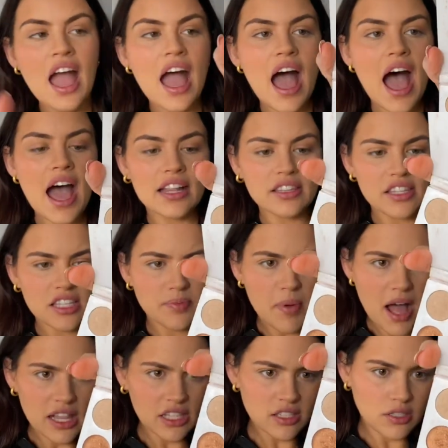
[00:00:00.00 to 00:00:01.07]
And this
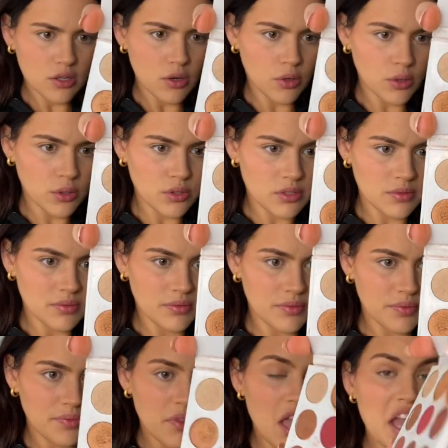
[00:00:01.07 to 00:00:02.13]
palette's called,
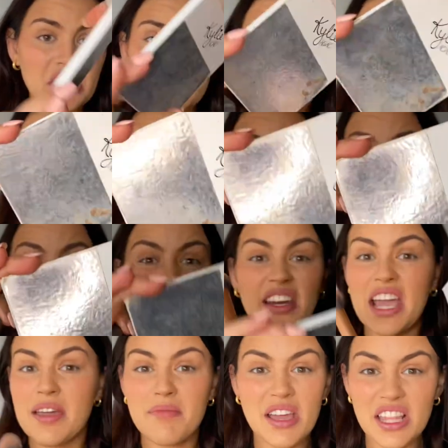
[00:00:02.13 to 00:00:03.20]
it doesn't even have a
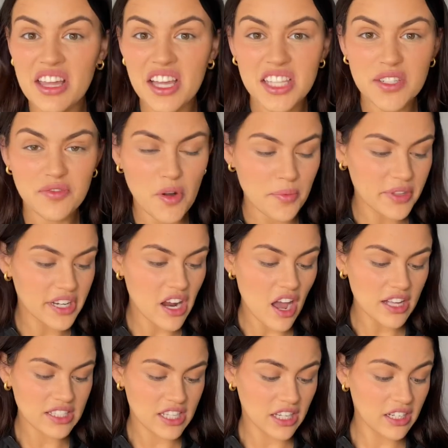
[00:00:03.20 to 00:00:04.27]
name either. It's from the
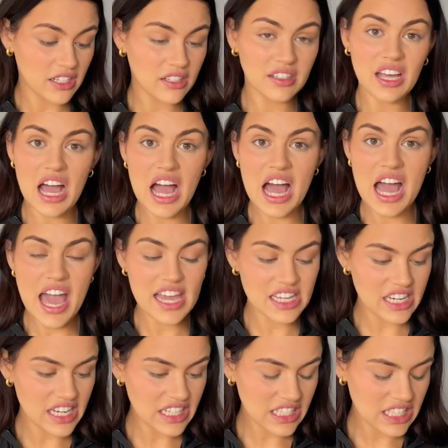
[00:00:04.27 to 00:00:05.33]

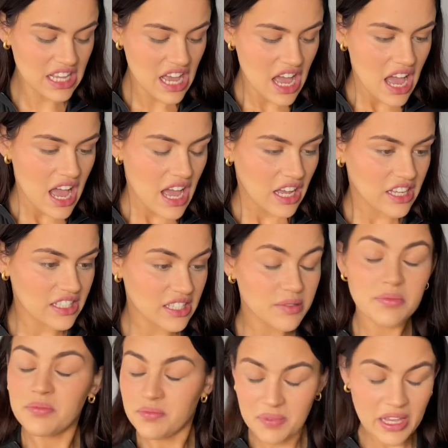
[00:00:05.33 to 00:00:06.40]
1980s because it's
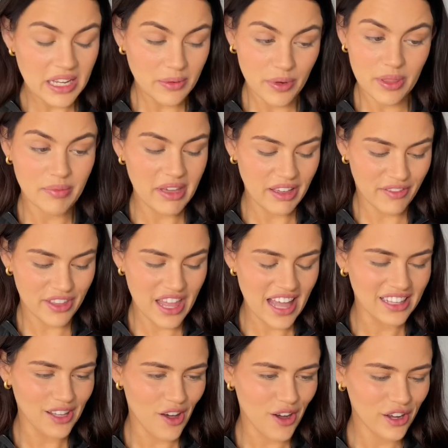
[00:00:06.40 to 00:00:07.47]
been with me for that
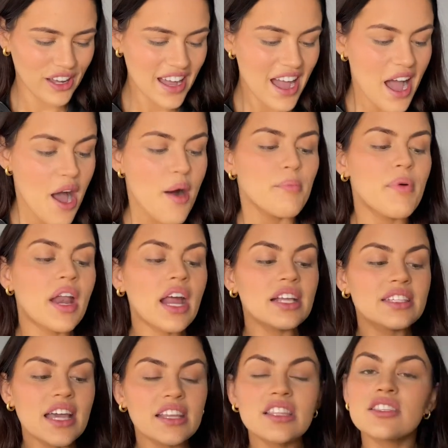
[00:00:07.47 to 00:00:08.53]
long. But I
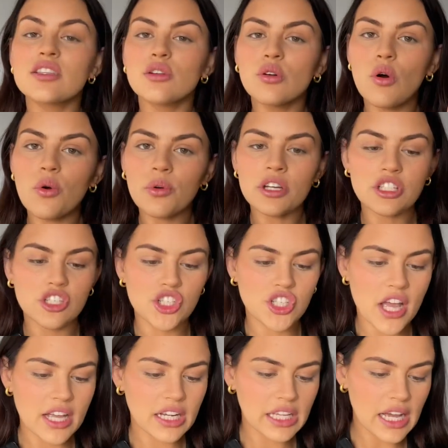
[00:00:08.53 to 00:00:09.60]
take this little orangey
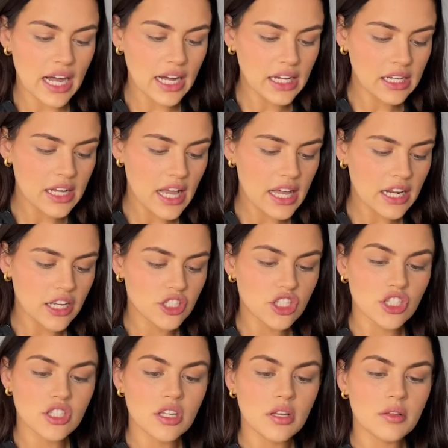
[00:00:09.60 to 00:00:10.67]
shade here and I
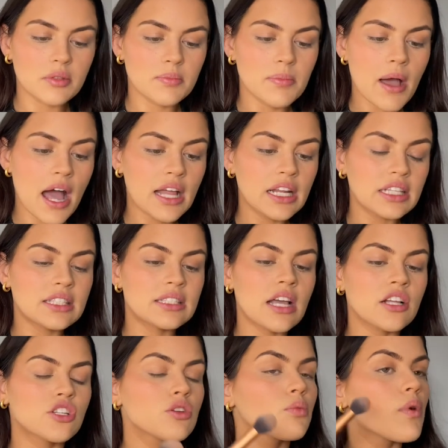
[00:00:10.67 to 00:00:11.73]
just pat it,
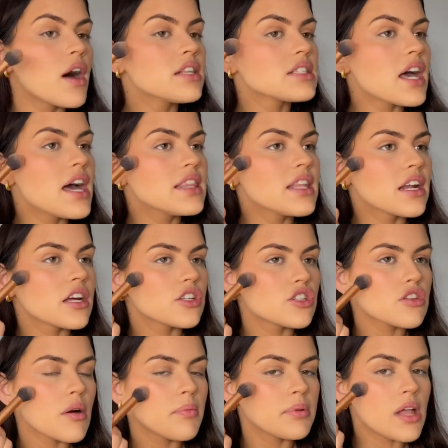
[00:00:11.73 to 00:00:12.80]
touch it once, and then I
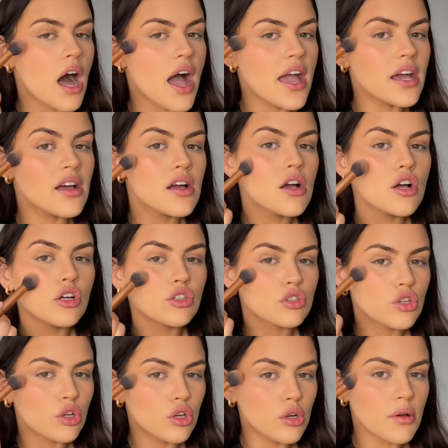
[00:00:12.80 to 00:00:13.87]
just apply it
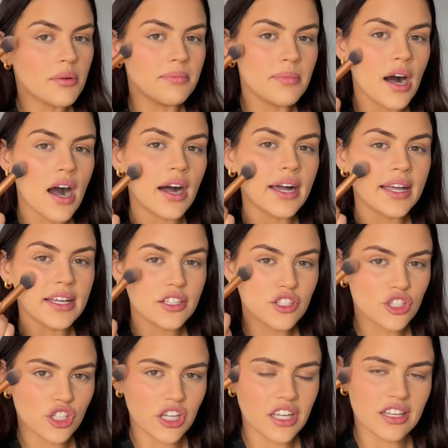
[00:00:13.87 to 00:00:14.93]
to my
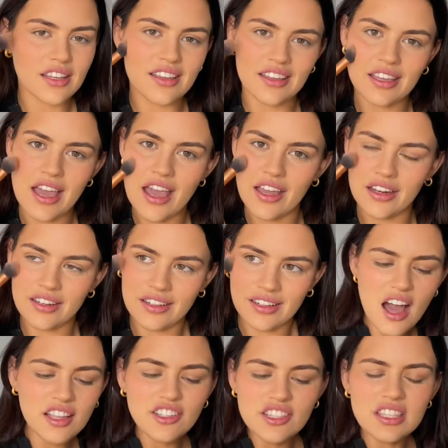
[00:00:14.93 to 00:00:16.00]
cheek again.
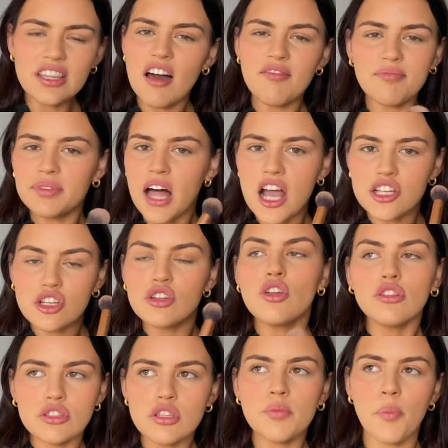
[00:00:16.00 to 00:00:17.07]
I just love blush.
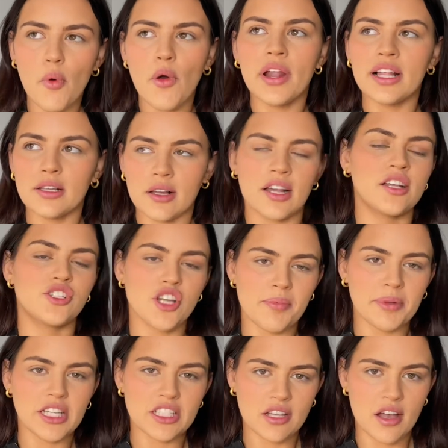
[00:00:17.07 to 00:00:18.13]
Not to the point I look like a
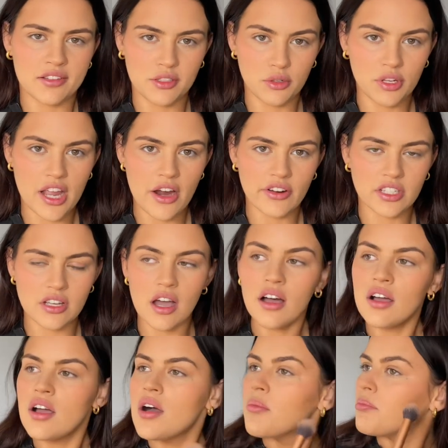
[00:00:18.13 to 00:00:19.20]
Japanese cartoon character,
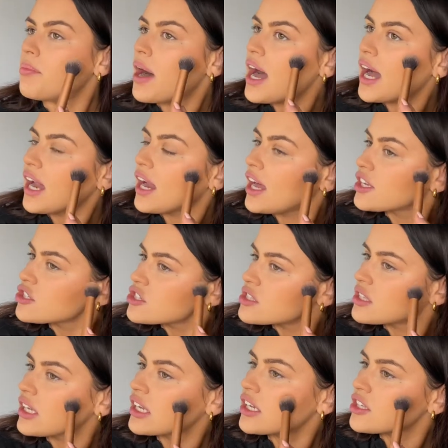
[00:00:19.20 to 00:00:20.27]
but I just
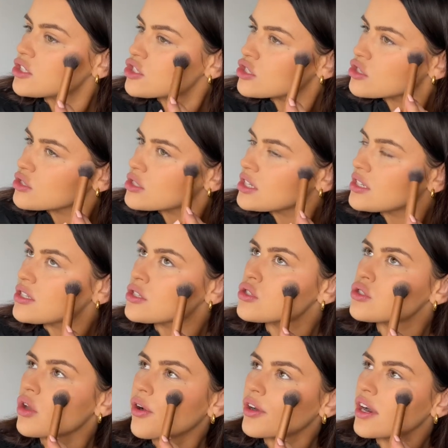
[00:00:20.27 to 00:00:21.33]
think it just is
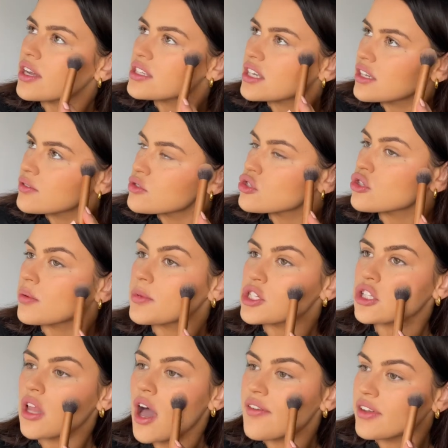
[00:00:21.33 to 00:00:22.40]
so nice. It gives you so much
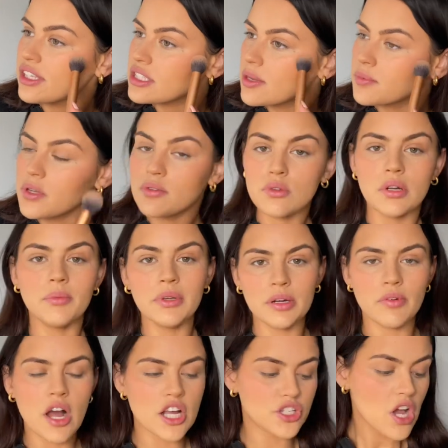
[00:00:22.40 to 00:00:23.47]
life. And sometimes when I'm in a
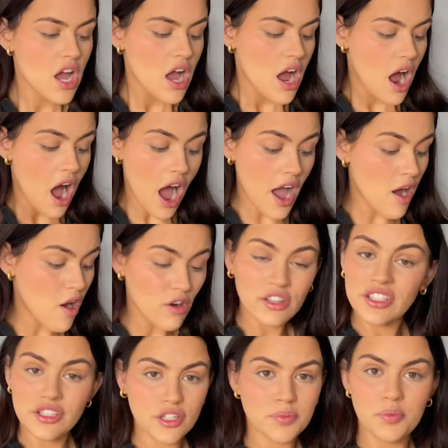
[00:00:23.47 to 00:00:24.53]
rush, I
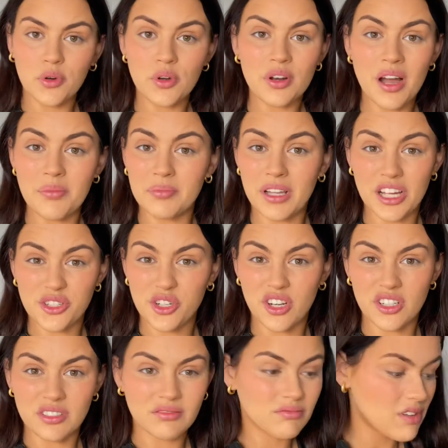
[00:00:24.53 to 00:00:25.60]
only just put a blush
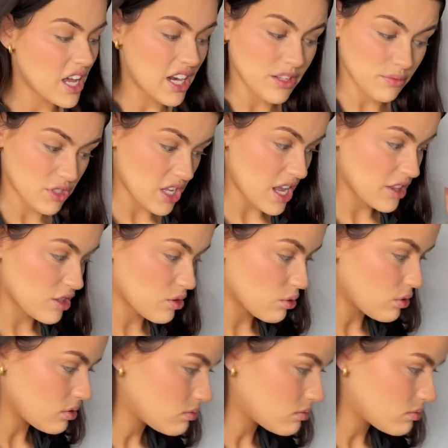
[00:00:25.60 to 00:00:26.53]
on and I'm just out the door.